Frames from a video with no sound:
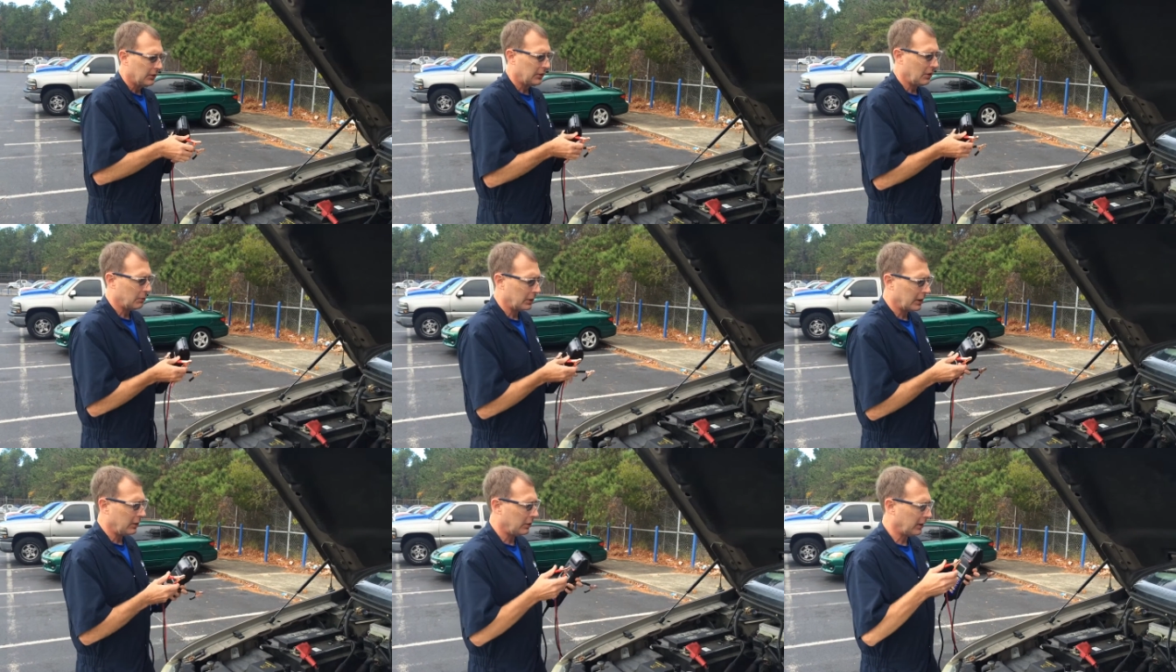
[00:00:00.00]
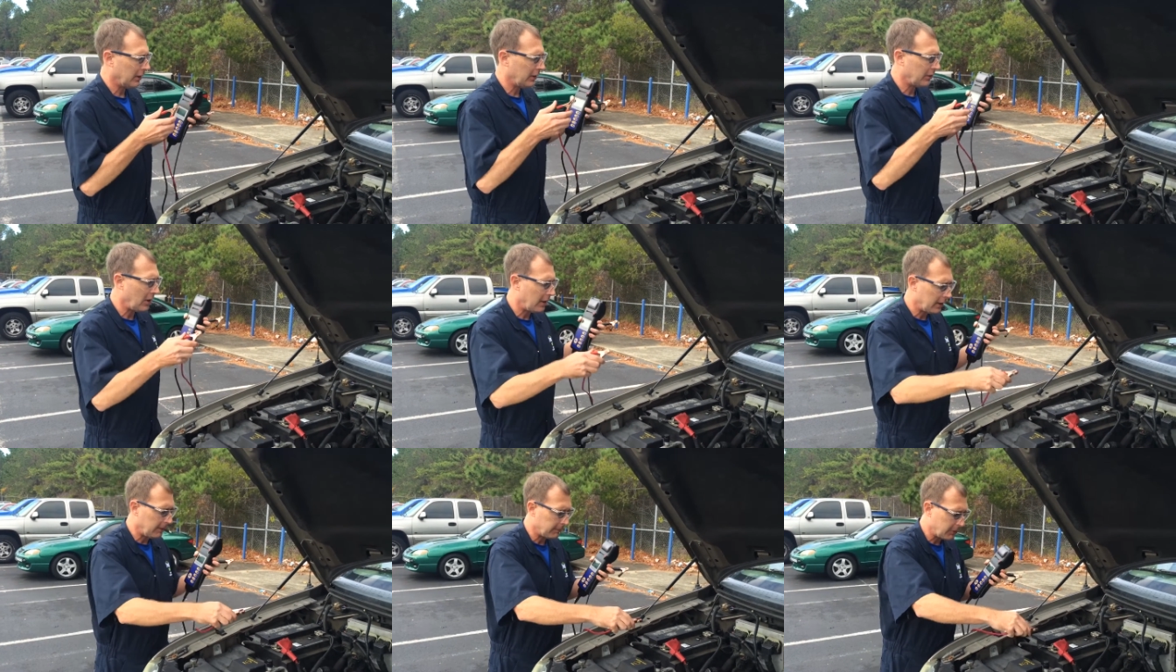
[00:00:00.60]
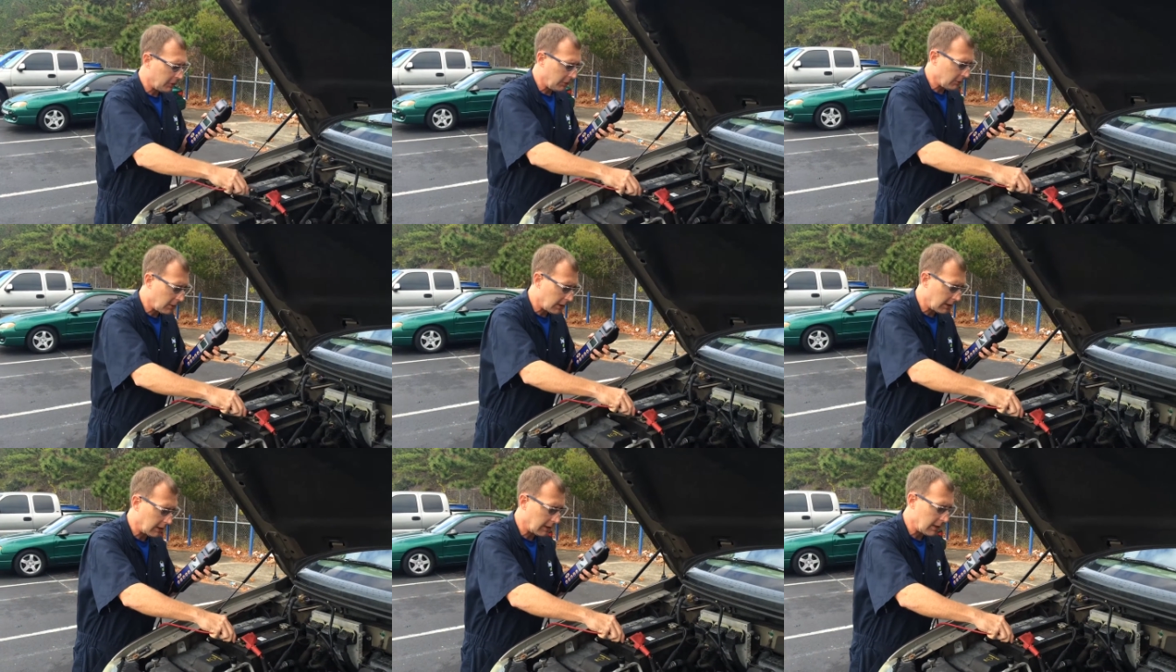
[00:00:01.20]
So we're going to hook this on up to
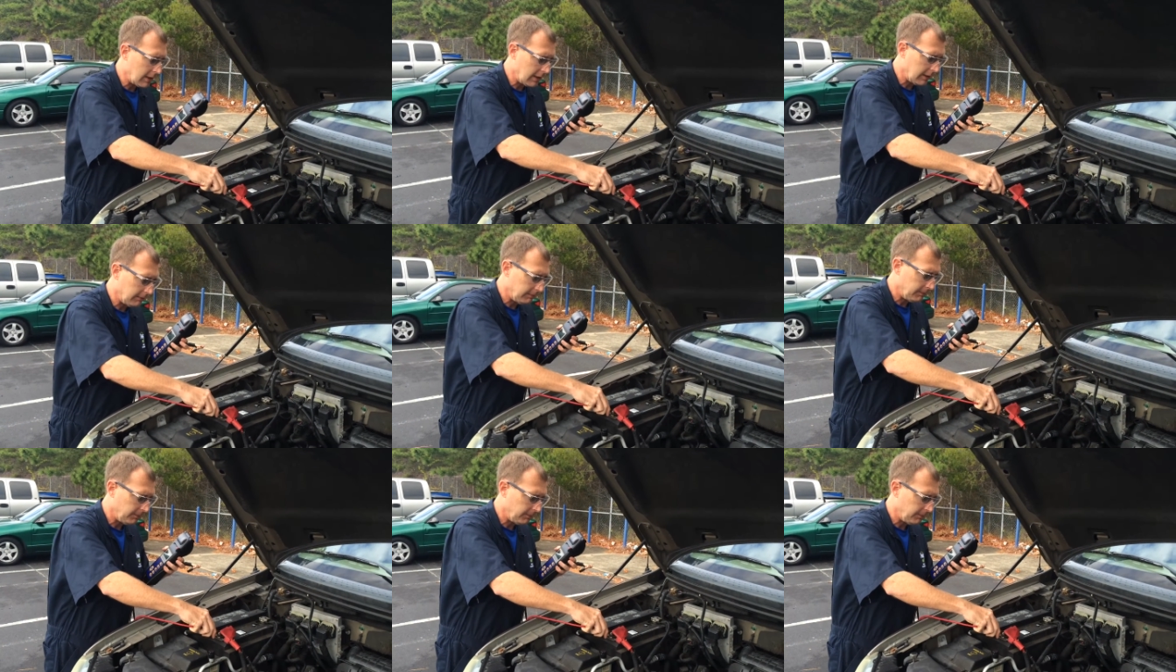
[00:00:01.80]
our uh,